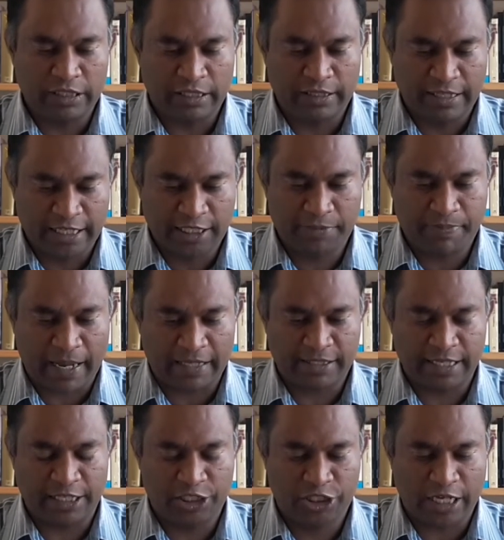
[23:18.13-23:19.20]
in this
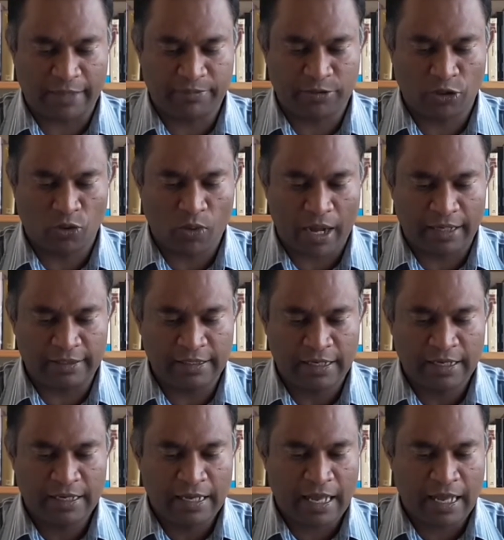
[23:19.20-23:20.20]
passage, chapter 1,